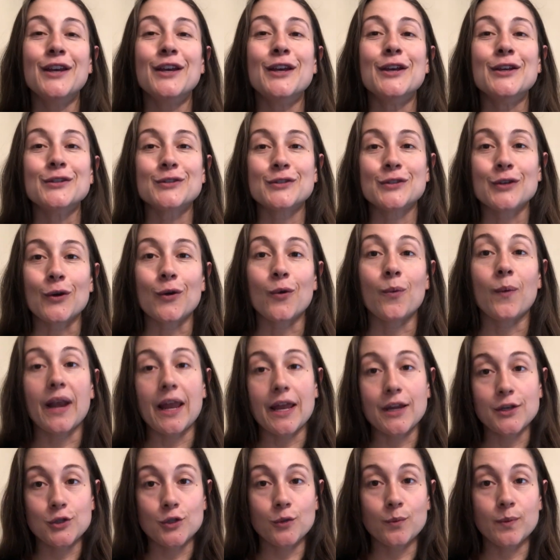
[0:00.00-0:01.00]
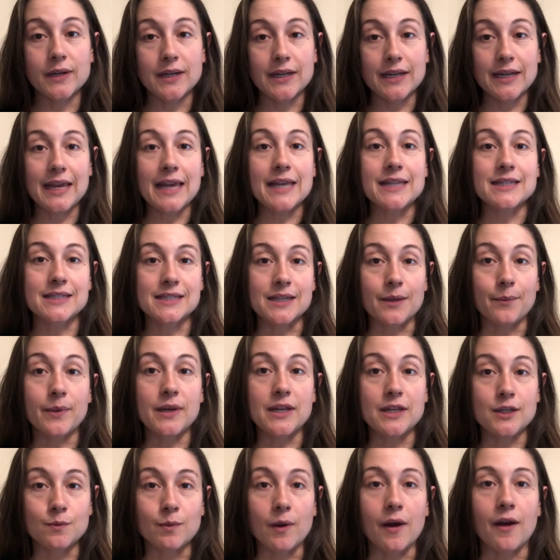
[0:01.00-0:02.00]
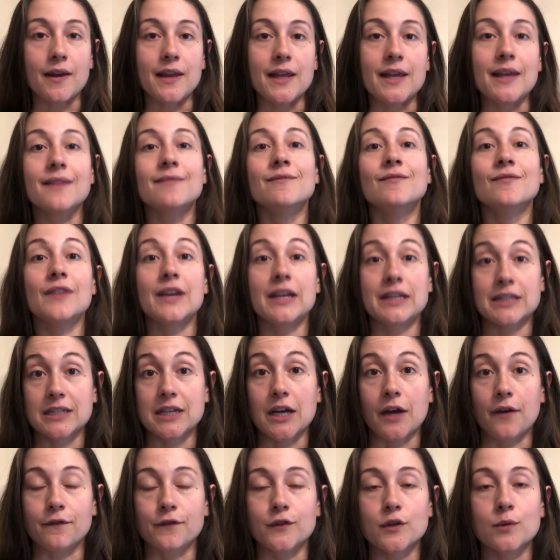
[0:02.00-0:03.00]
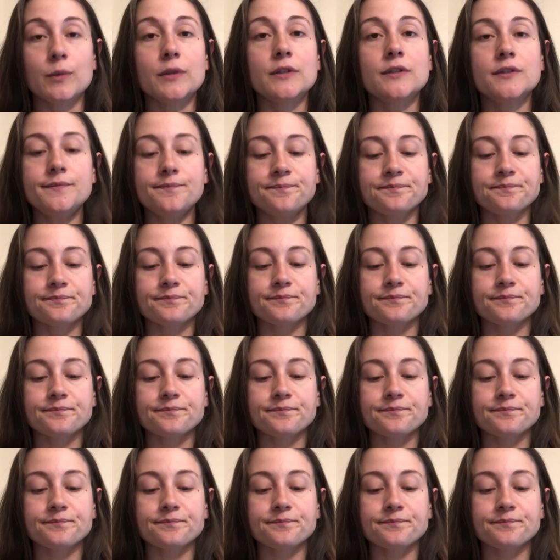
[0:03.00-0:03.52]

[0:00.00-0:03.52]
So when I do put it against somebody's body, it's comfortable.